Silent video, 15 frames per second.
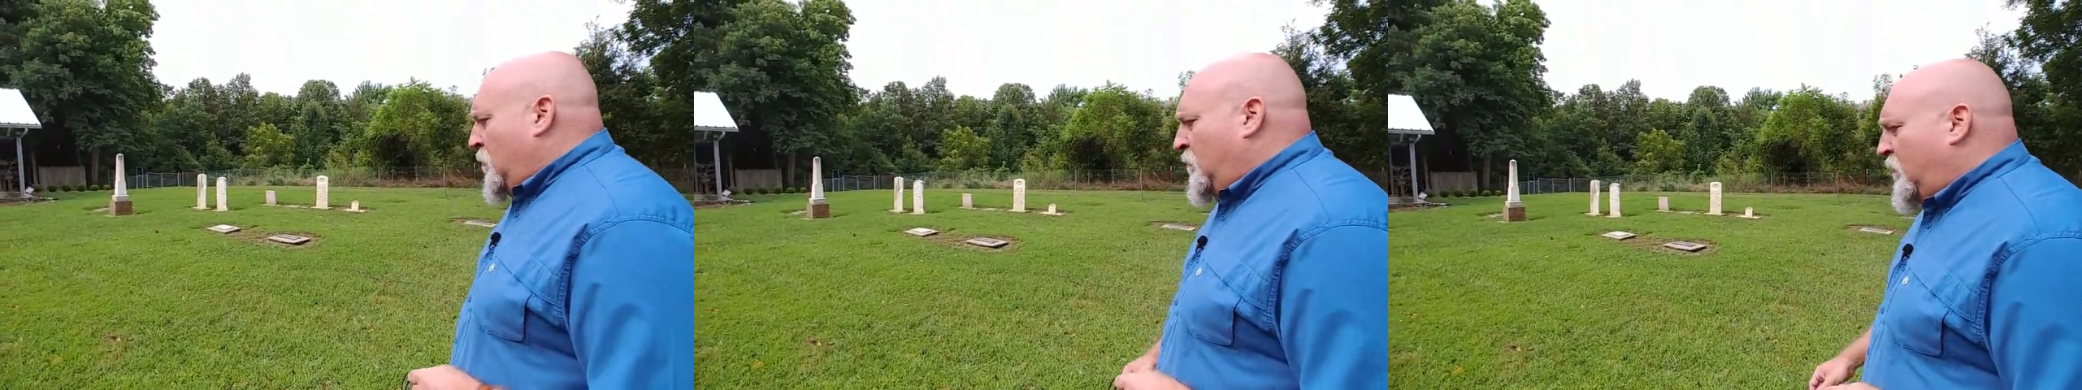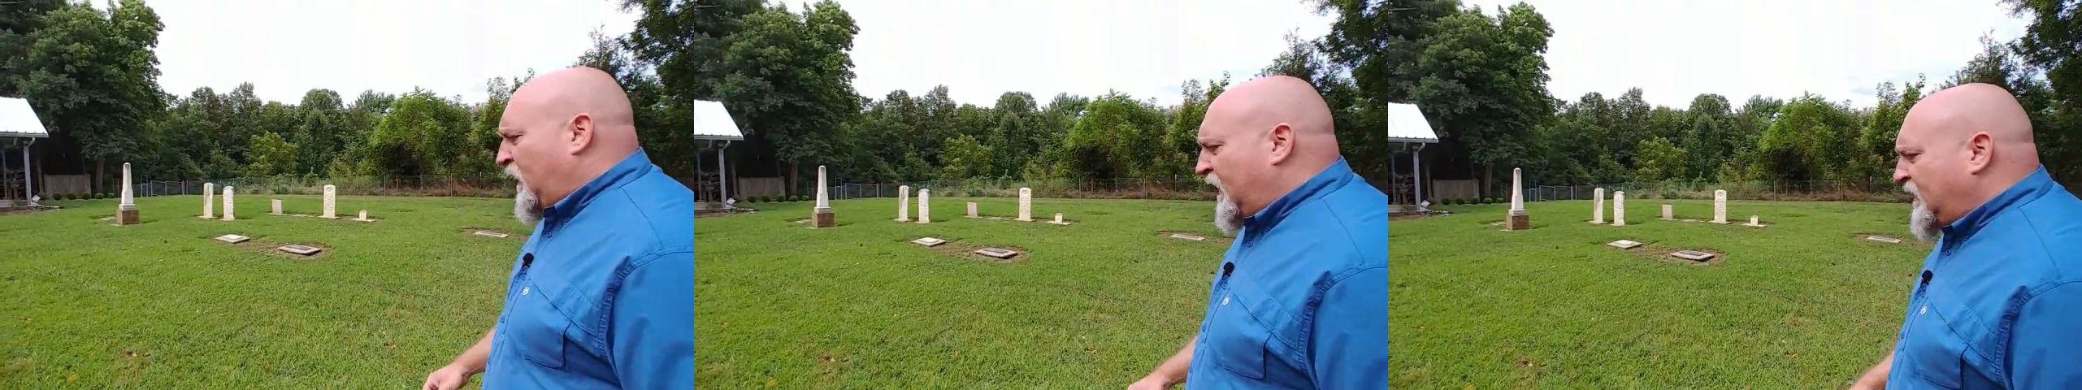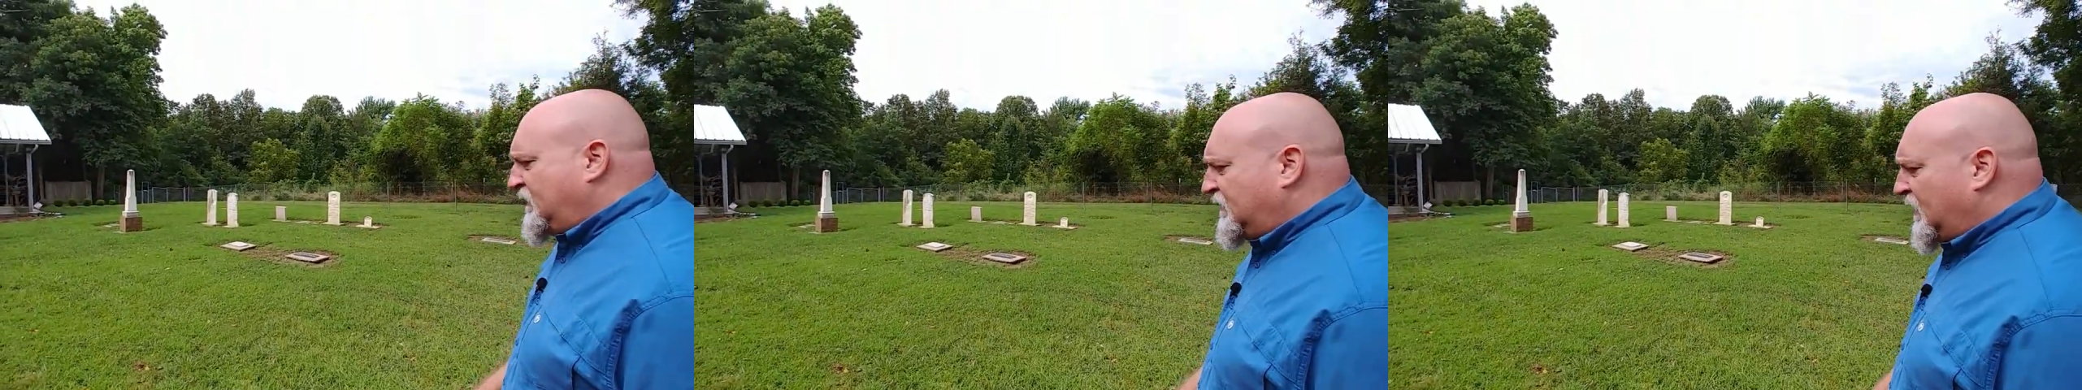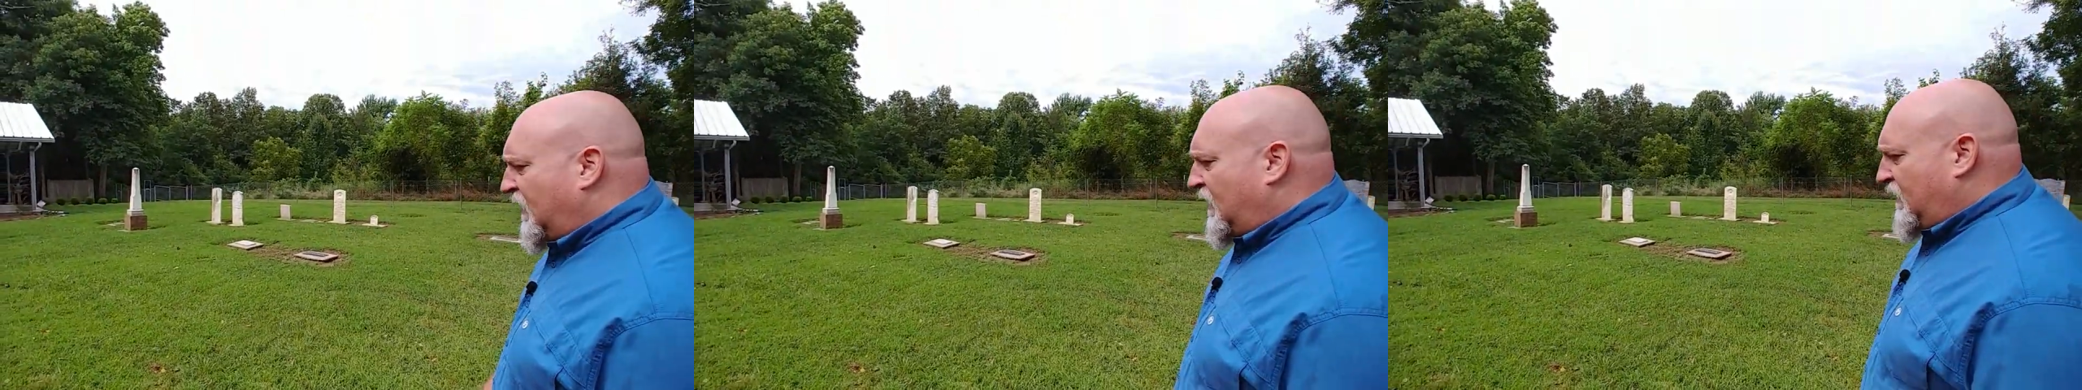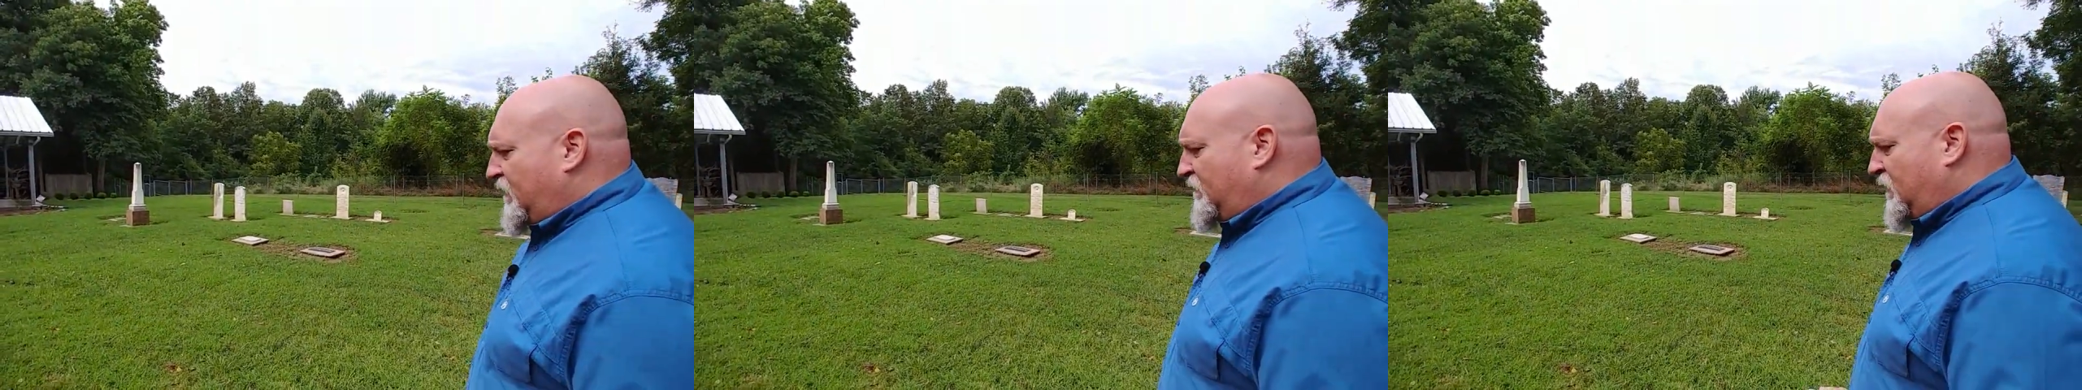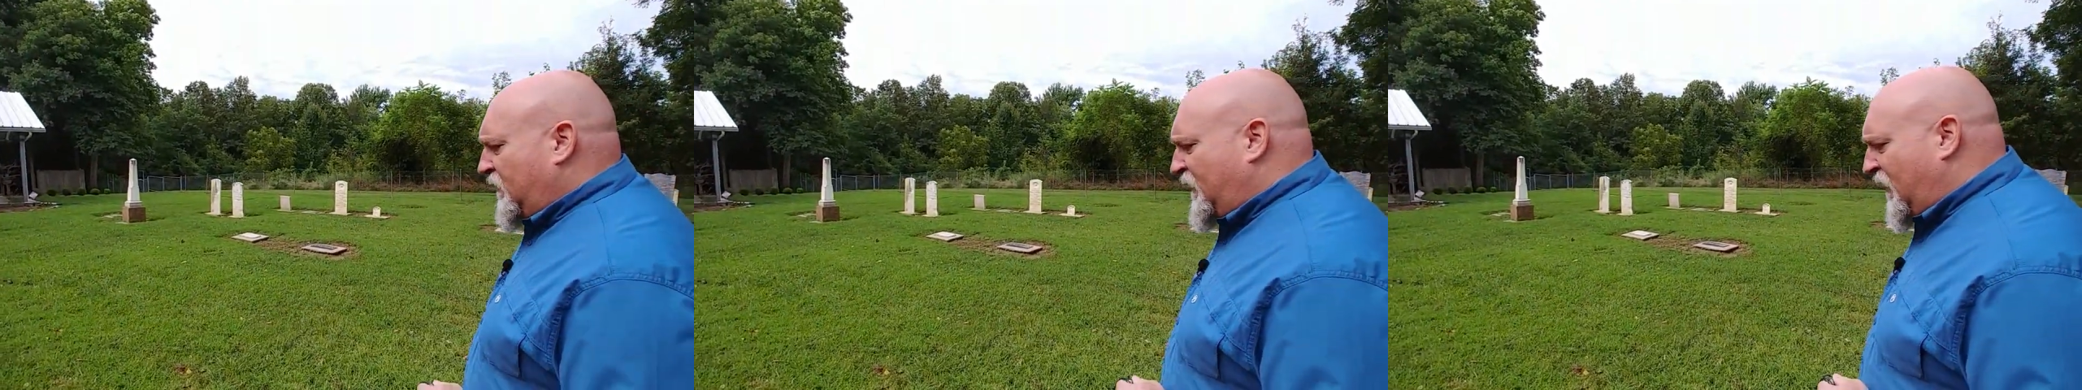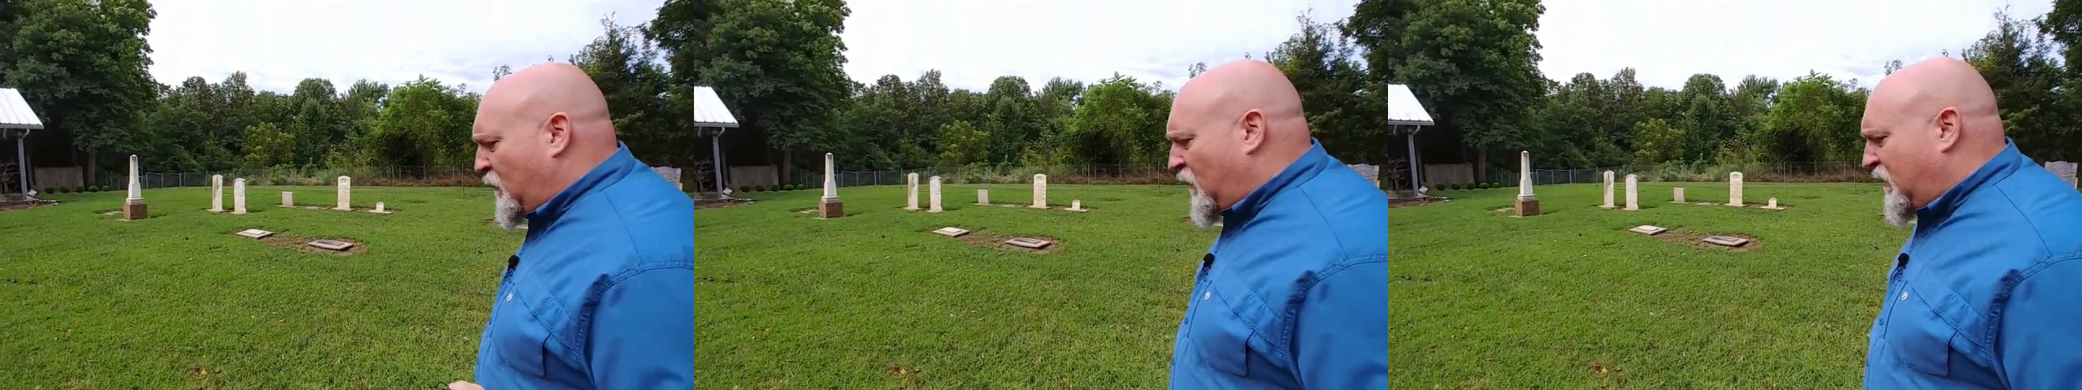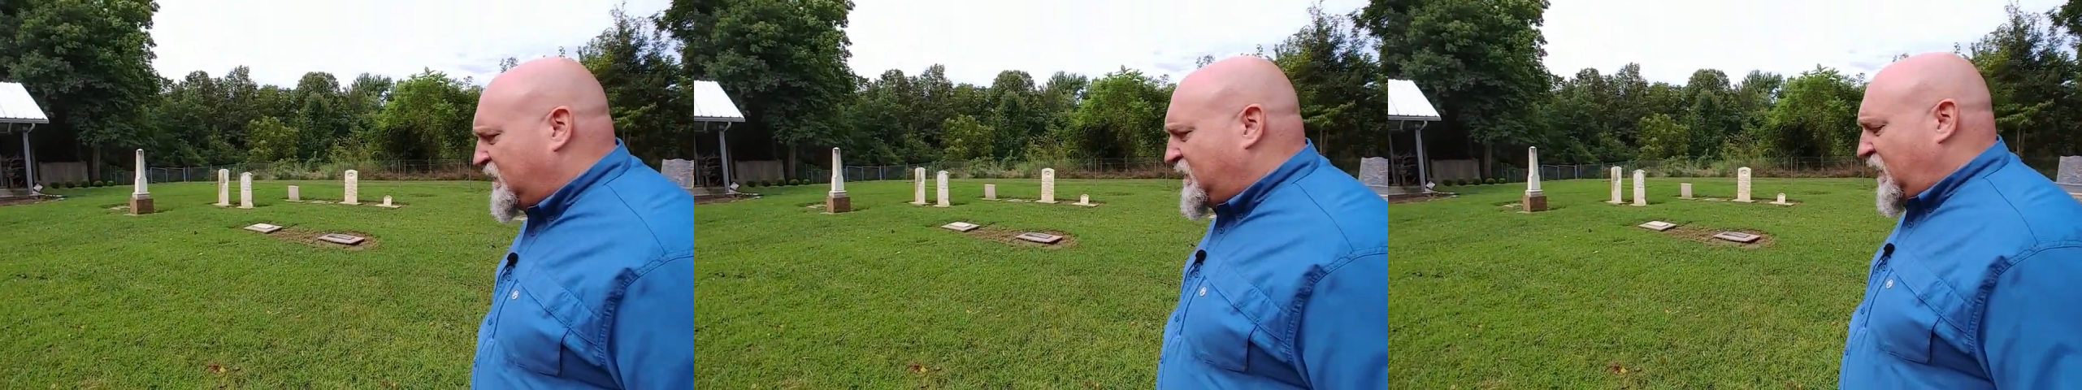But the thing was,